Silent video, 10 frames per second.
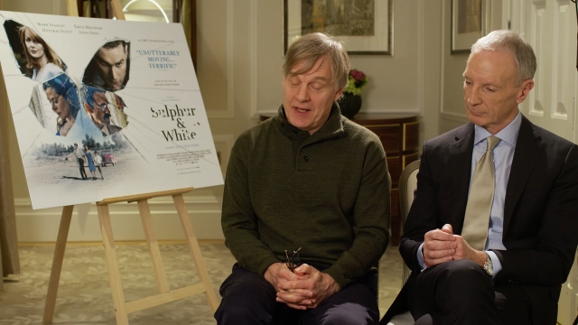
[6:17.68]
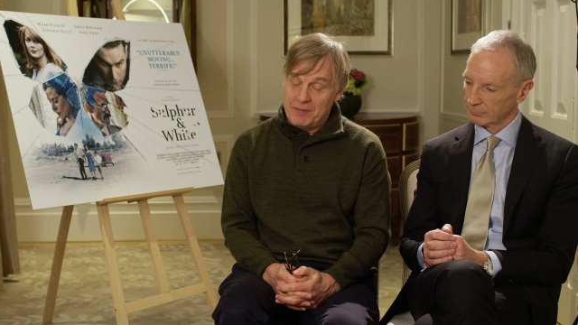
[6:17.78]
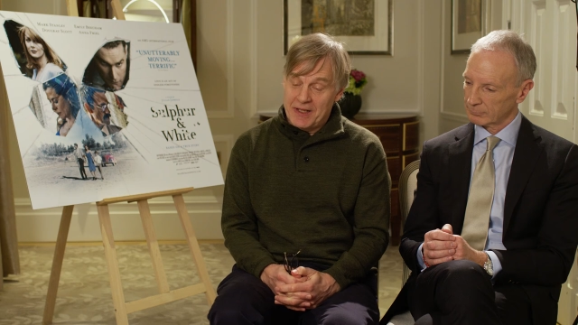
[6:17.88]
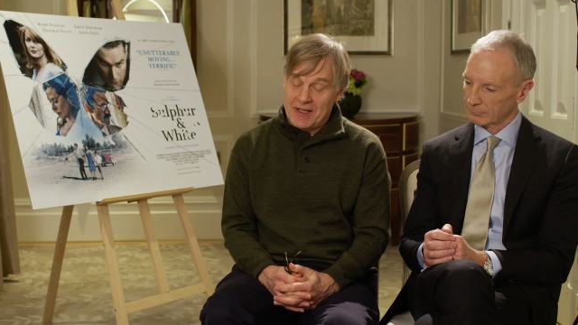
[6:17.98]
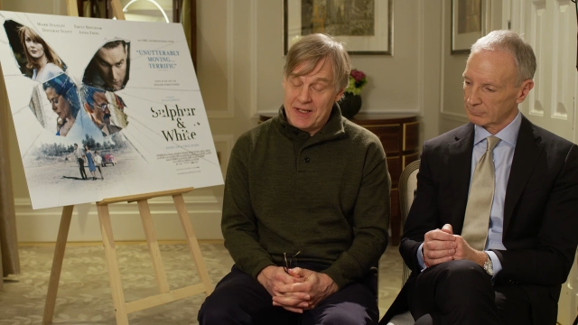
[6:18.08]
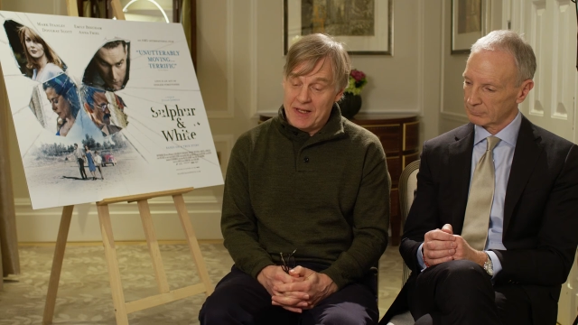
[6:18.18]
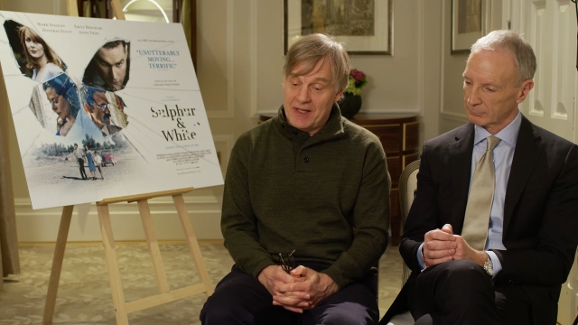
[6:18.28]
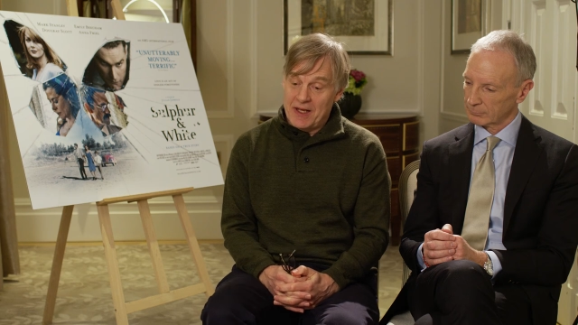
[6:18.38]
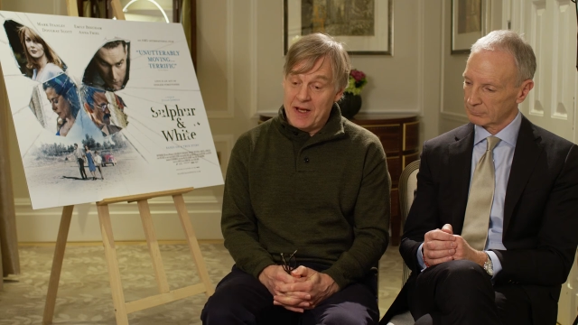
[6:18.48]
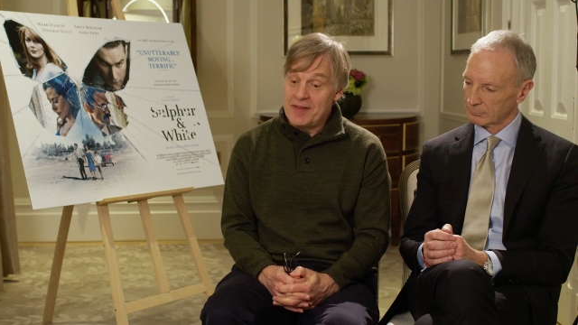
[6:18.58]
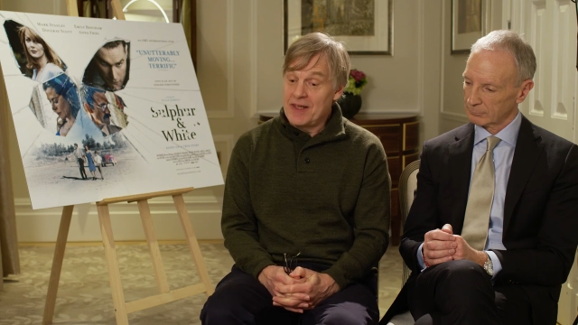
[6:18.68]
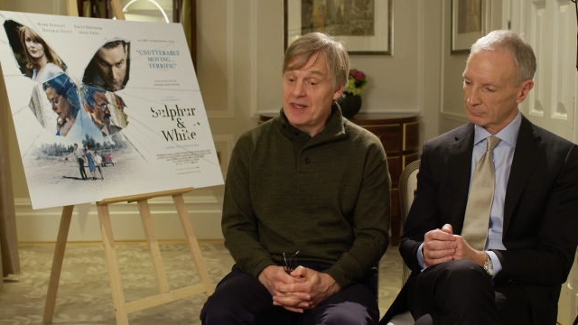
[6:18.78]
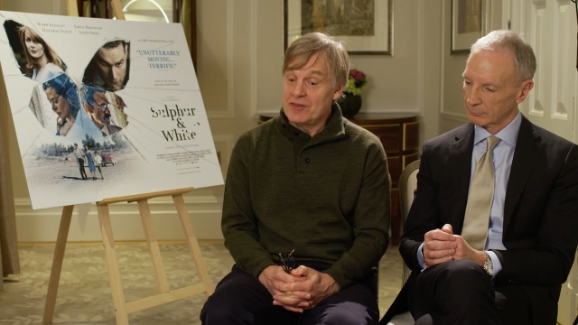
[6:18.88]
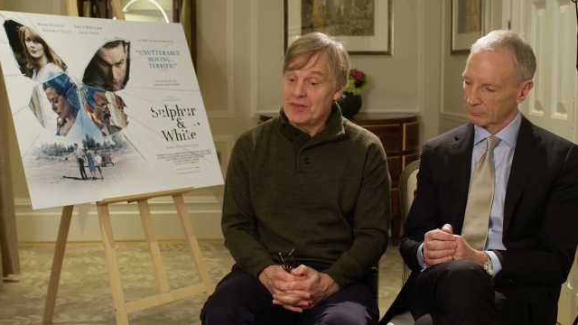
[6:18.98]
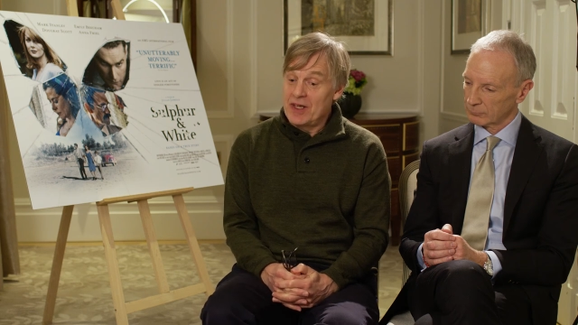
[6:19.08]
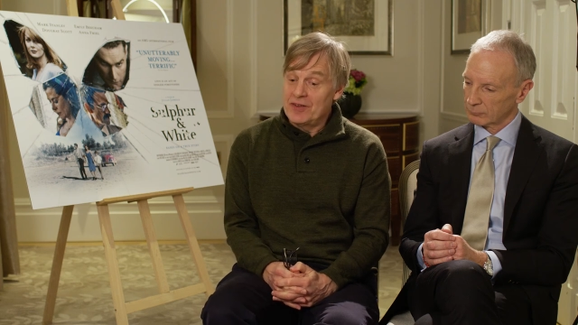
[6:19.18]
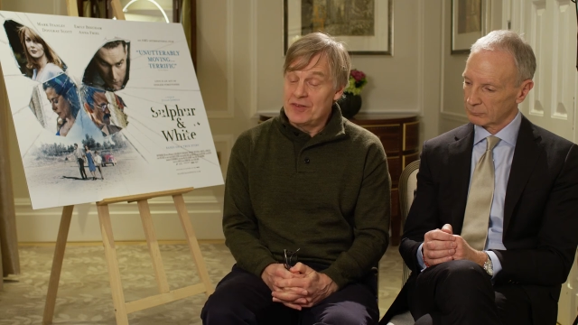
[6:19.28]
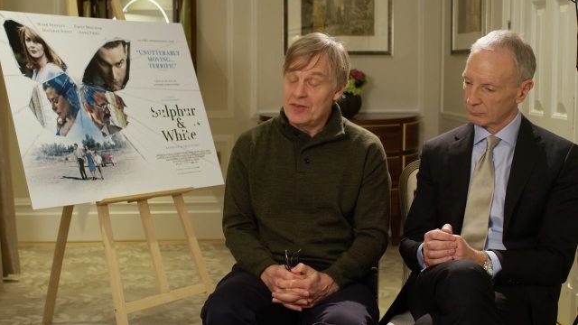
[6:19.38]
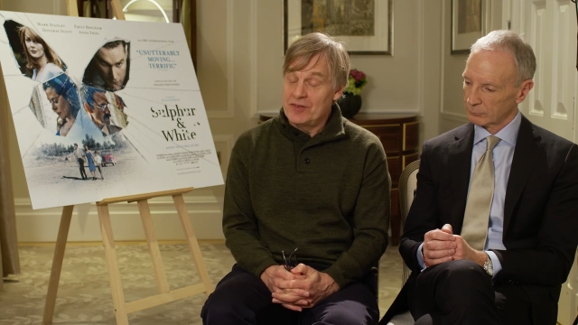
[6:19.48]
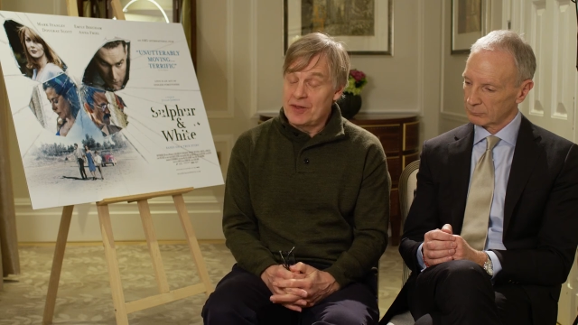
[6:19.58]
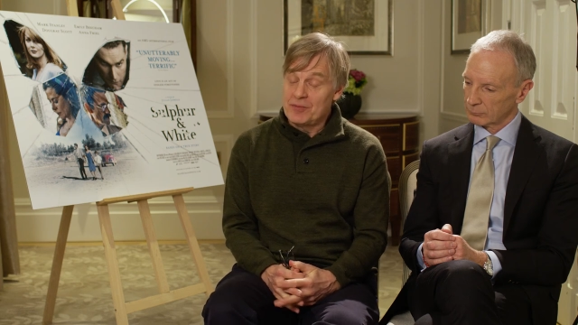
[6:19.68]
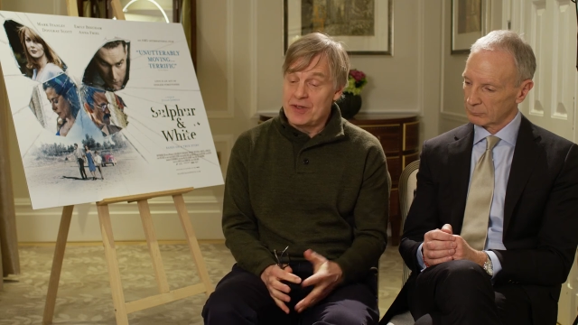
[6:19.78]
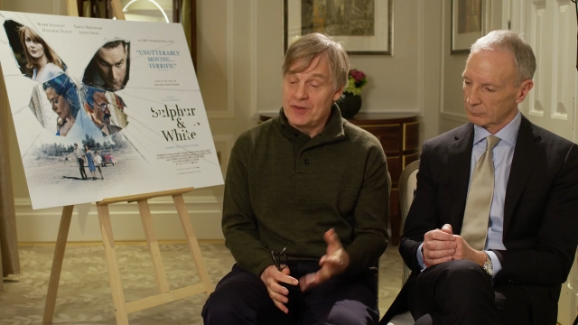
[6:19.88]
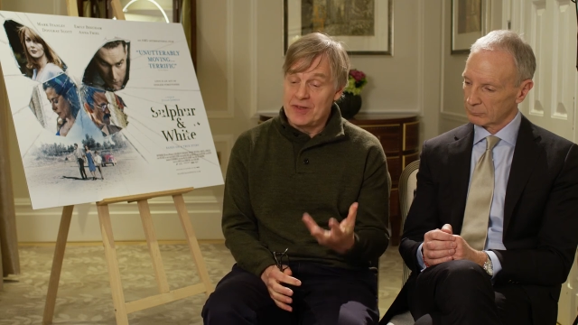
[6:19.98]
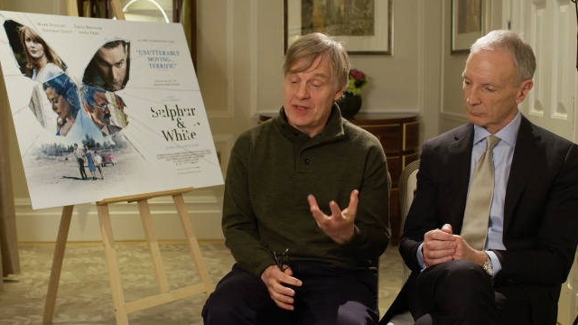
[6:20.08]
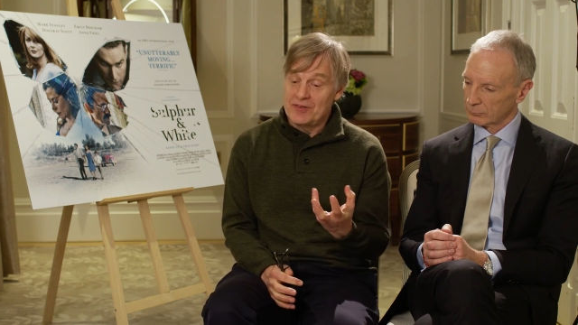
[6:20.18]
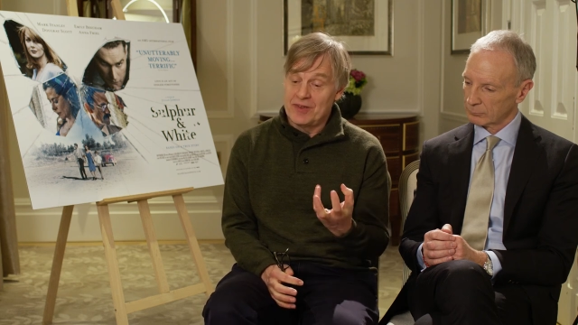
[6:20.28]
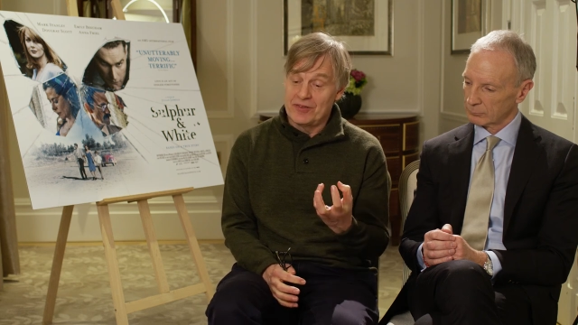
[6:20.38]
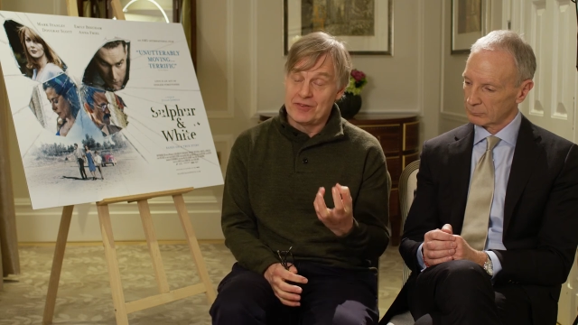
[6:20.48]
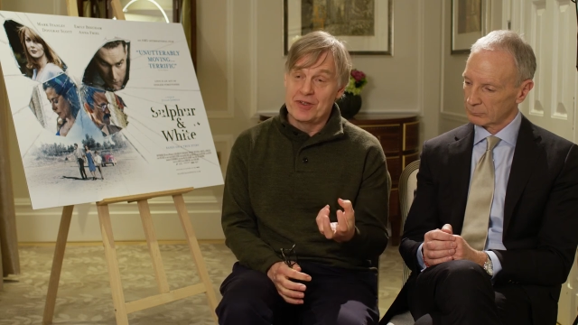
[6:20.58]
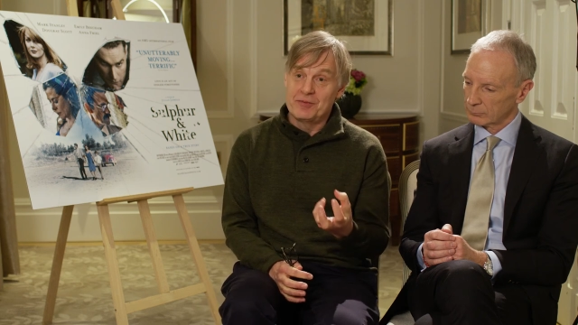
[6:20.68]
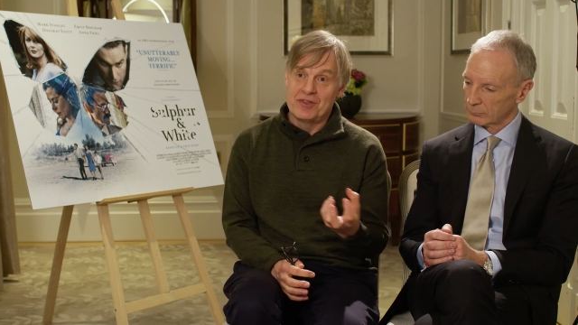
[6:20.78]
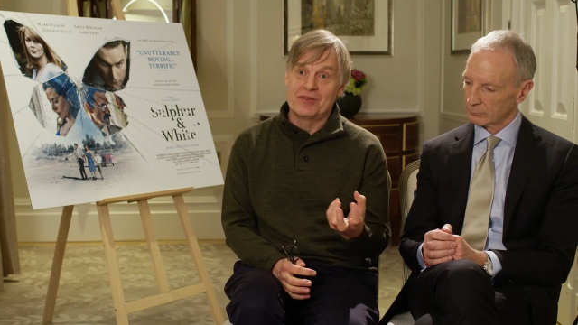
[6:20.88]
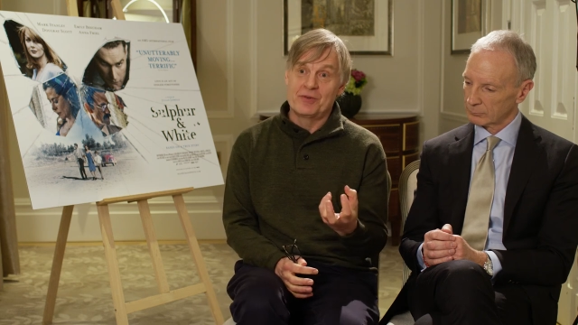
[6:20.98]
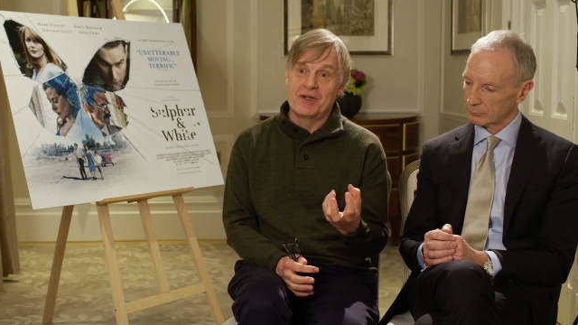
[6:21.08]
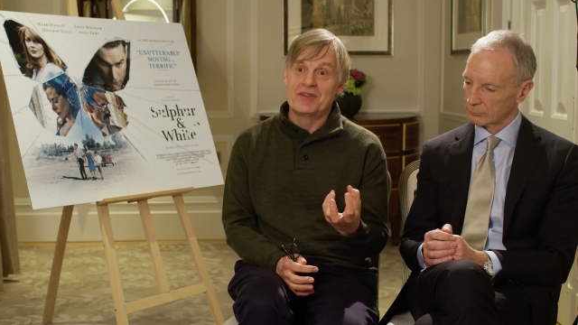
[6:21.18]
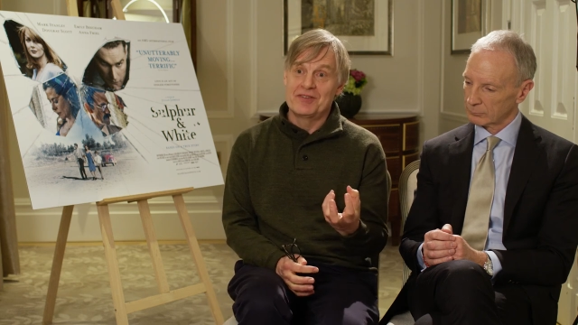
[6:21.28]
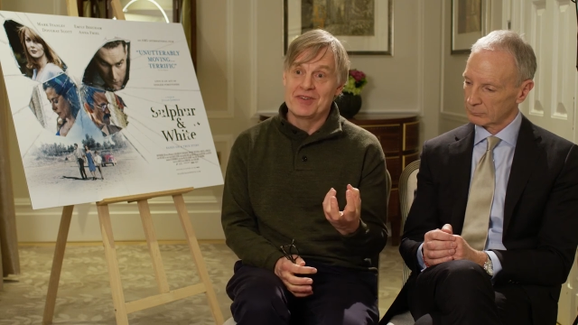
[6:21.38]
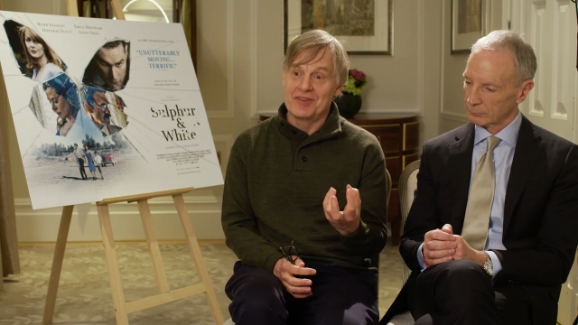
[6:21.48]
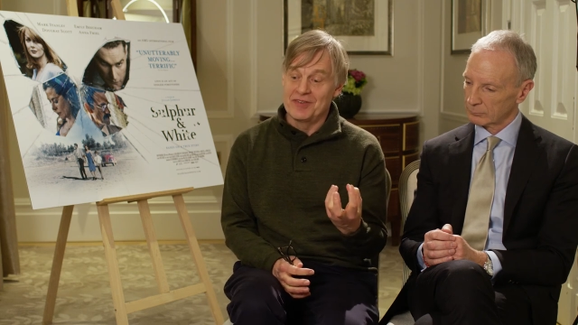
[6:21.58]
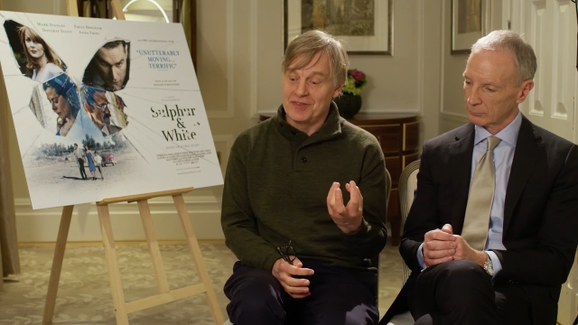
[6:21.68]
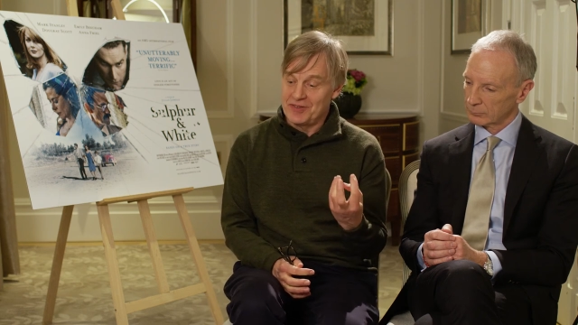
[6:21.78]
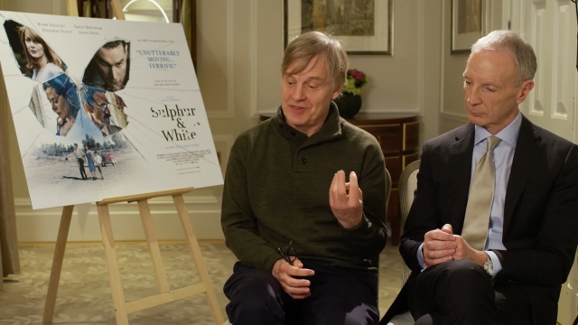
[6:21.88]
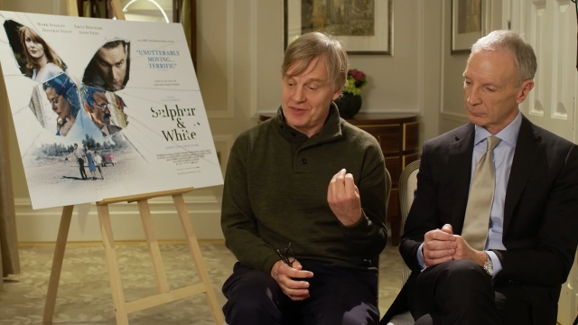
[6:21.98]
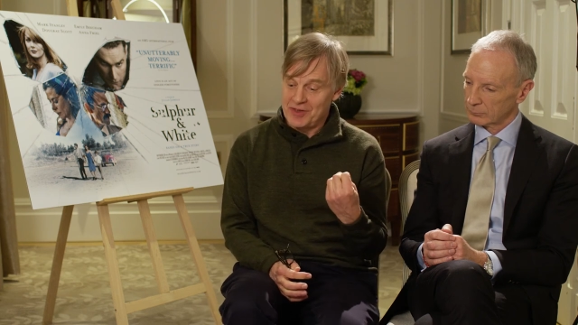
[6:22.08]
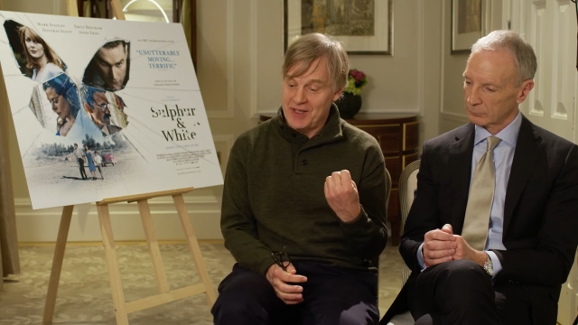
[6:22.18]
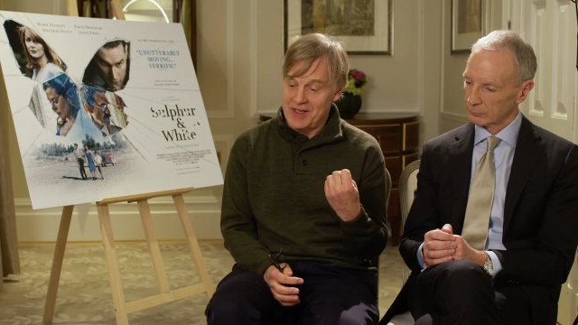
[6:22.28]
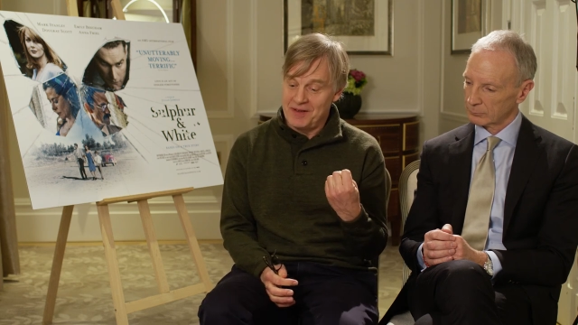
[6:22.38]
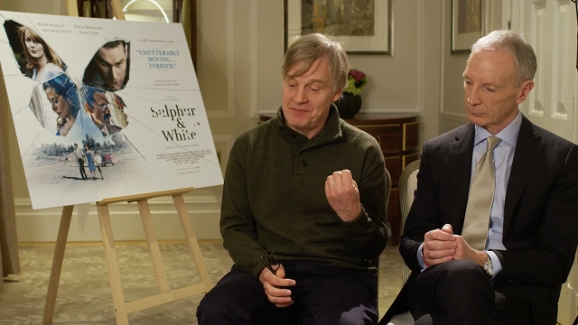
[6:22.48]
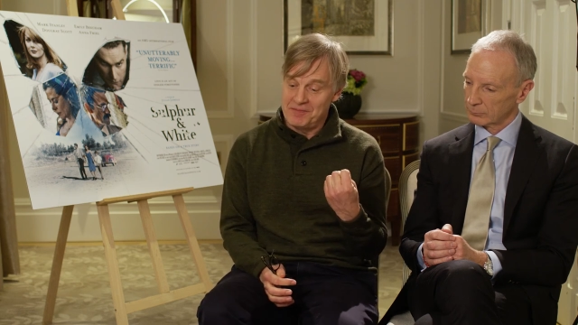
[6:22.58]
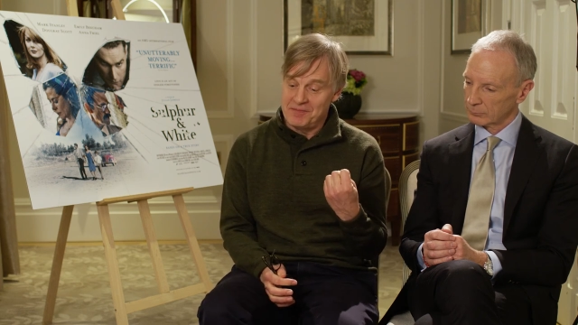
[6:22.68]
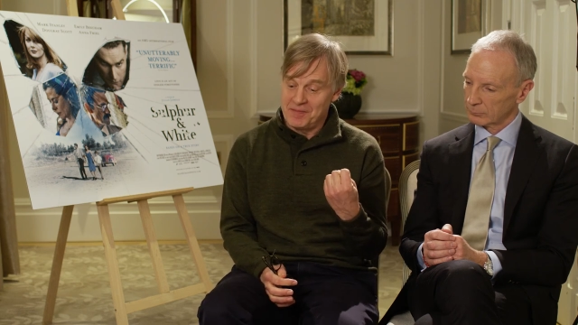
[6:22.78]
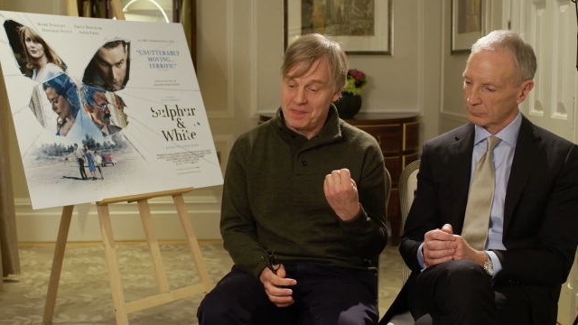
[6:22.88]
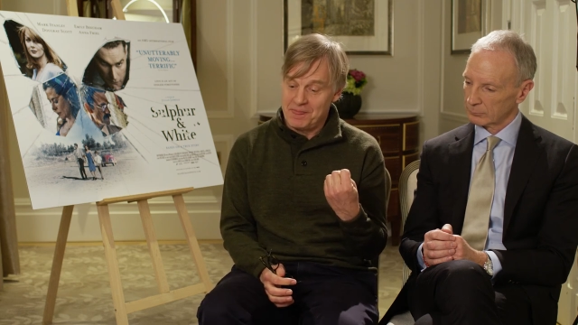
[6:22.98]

Speaker 1: I mean, I think it, it sometimes these extreme situations um,